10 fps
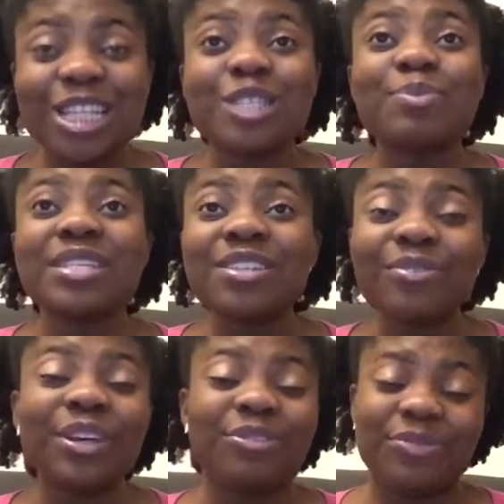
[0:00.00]

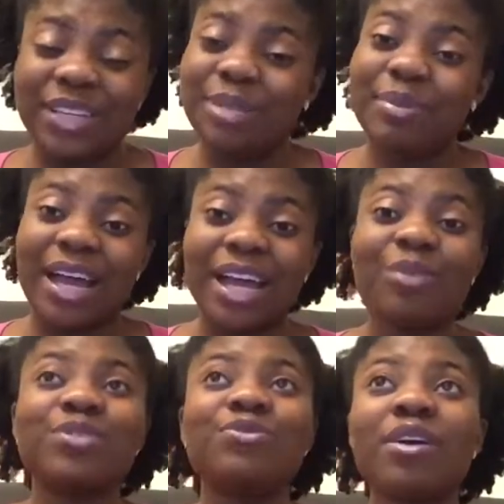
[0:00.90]
specific feedback.
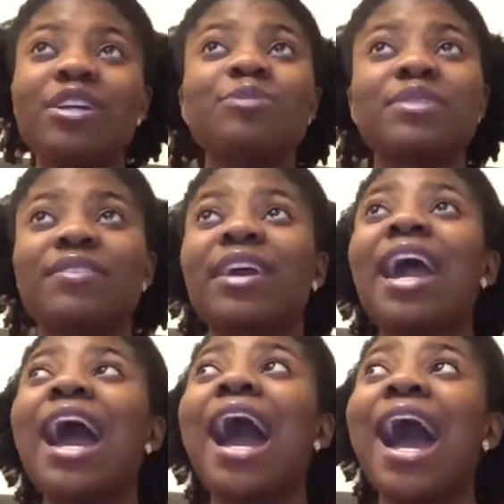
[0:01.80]
It was very specific,
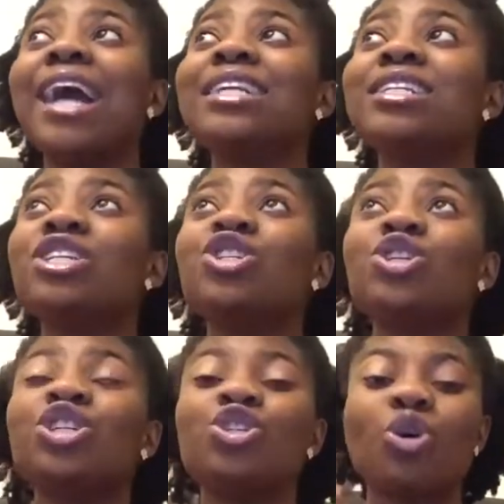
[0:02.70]
and you
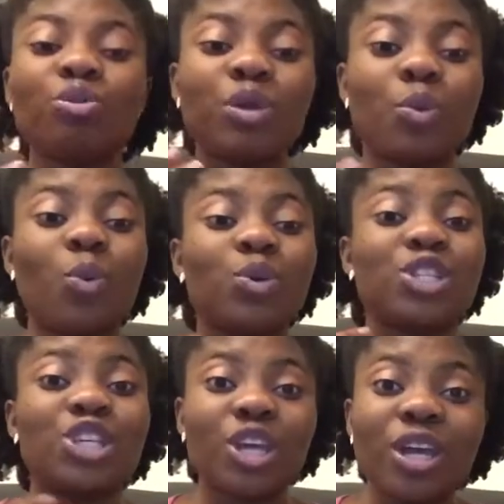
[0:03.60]
know, she told me what
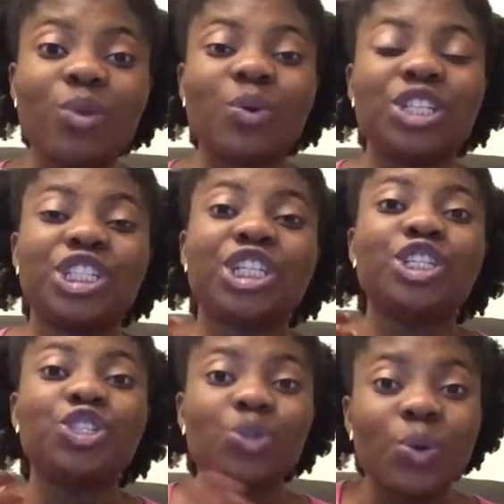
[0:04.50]
was good, what she
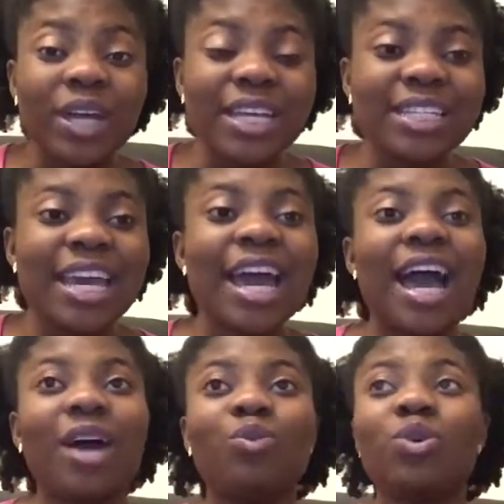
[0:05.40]
enjoyed,
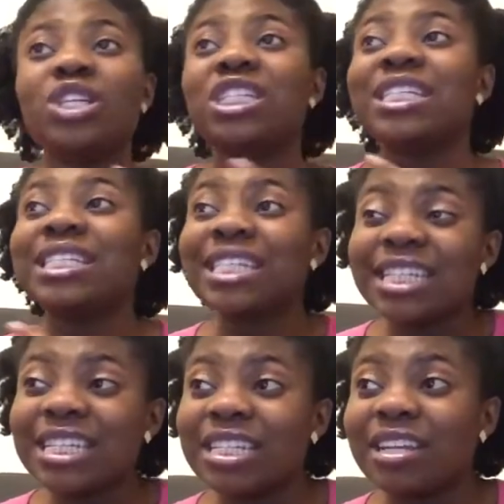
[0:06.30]
and what she
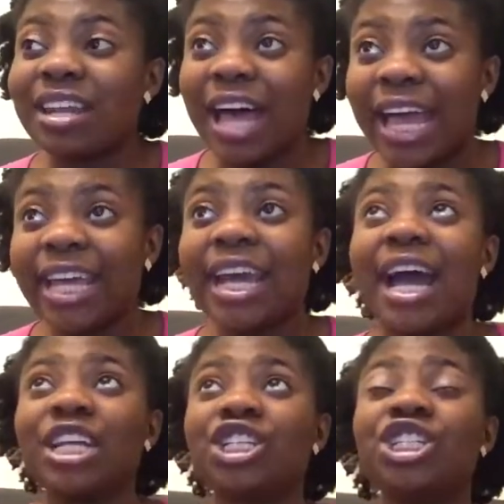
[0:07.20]
didn't like,
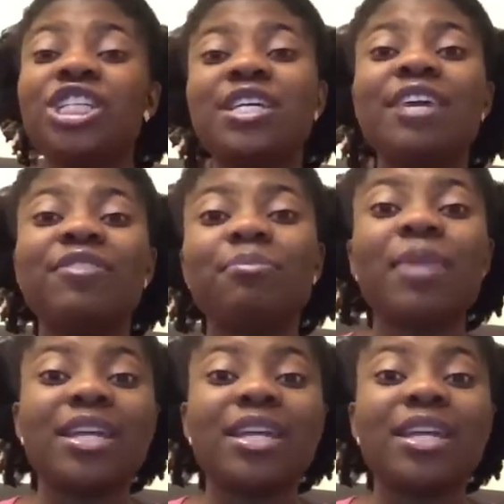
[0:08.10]
and she even